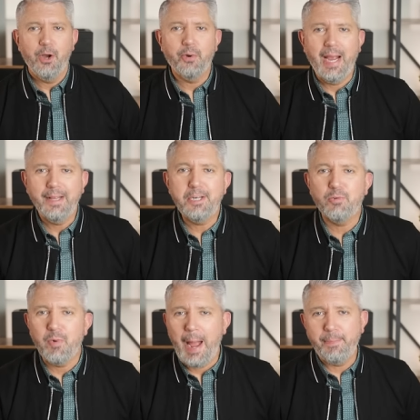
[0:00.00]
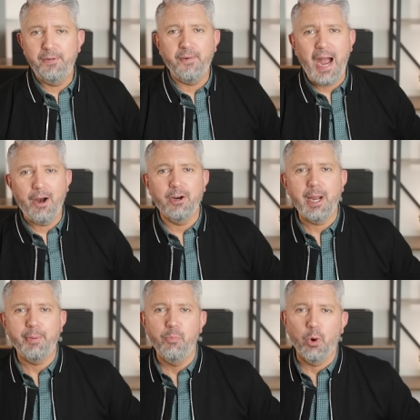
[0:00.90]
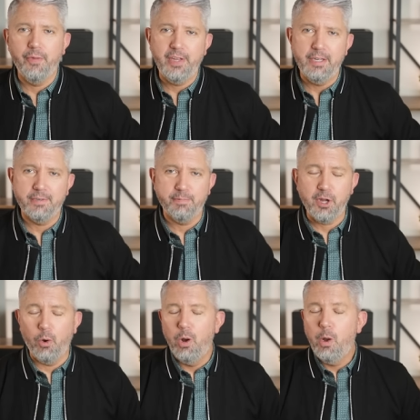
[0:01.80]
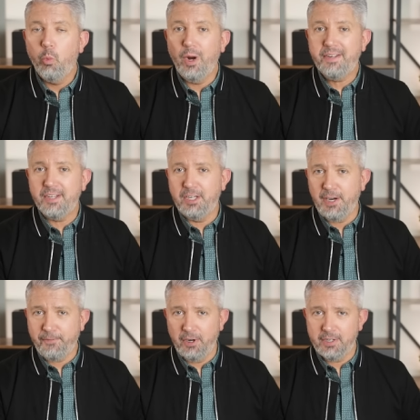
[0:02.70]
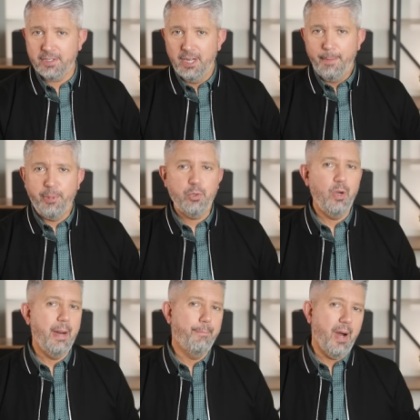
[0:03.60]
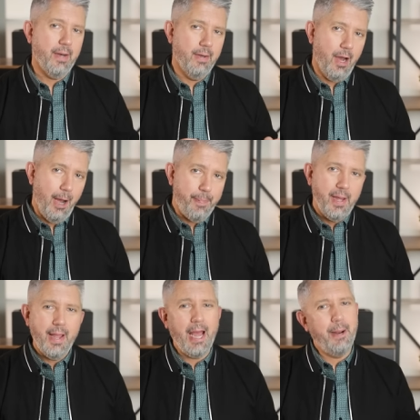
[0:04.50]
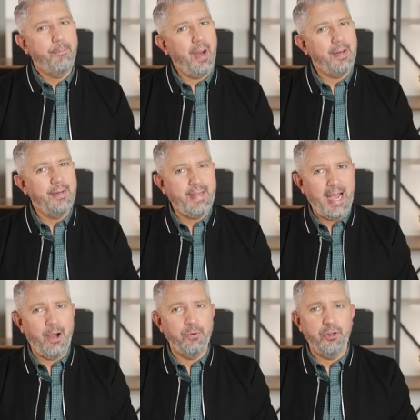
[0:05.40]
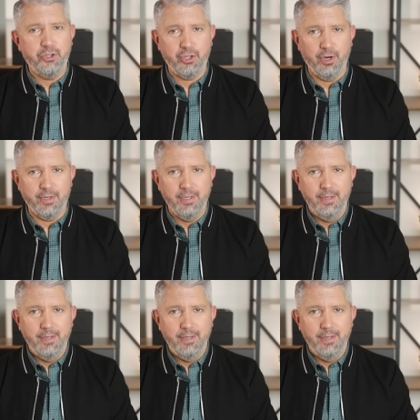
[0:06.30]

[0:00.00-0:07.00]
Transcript: Okay, let's rapid fire a couple more of these. So what's the difference between a button up and a button down shirt?